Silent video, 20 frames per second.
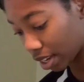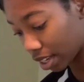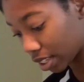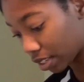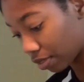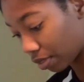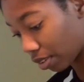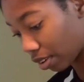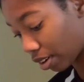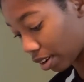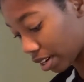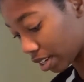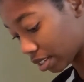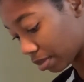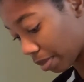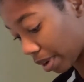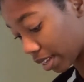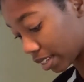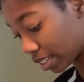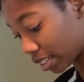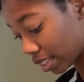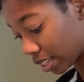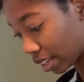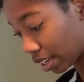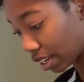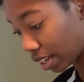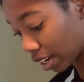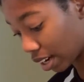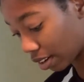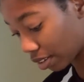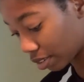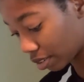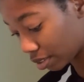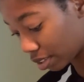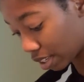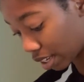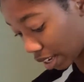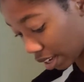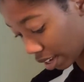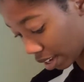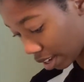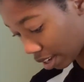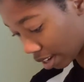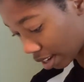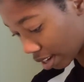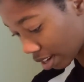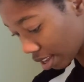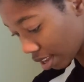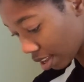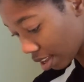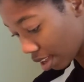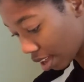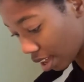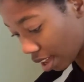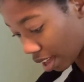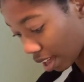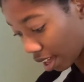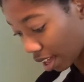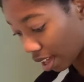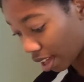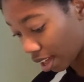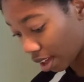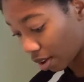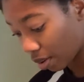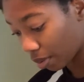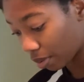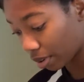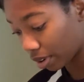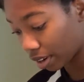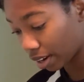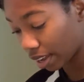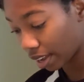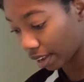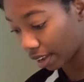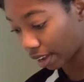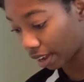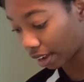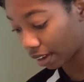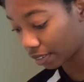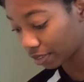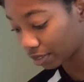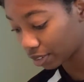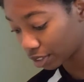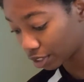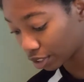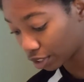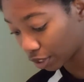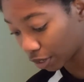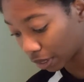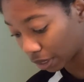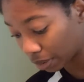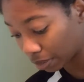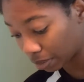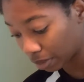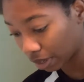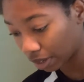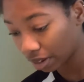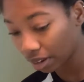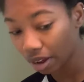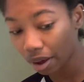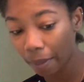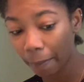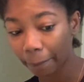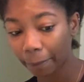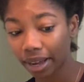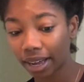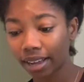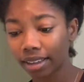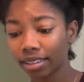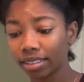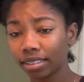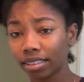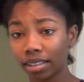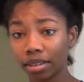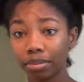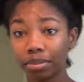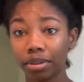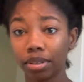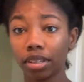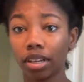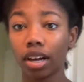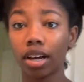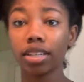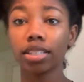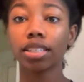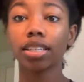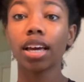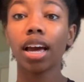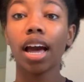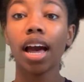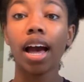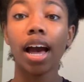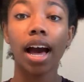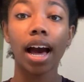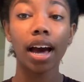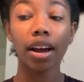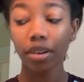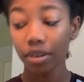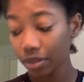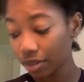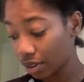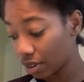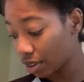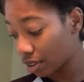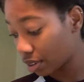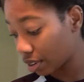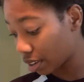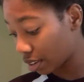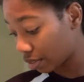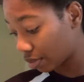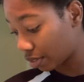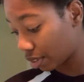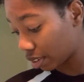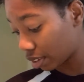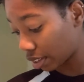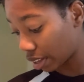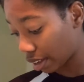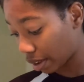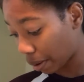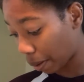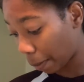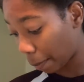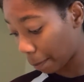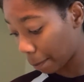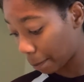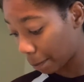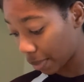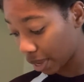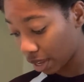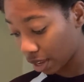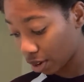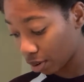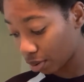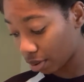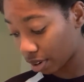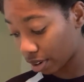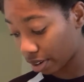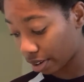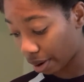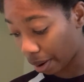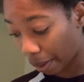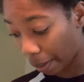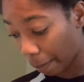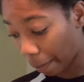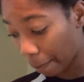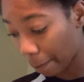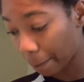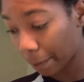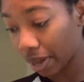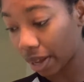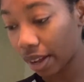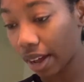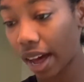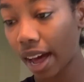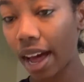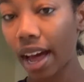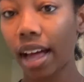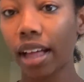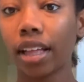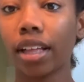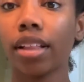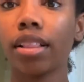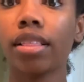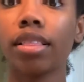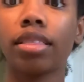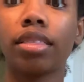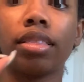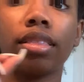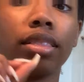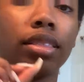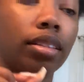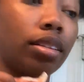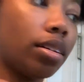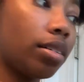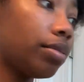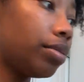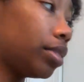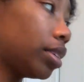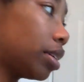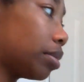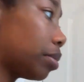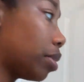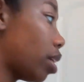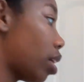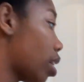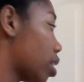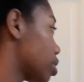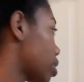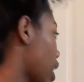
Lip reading: as far as my skincare routine would have to be my lip gloss. I don't know if you're like me or not, but I love lip gloss.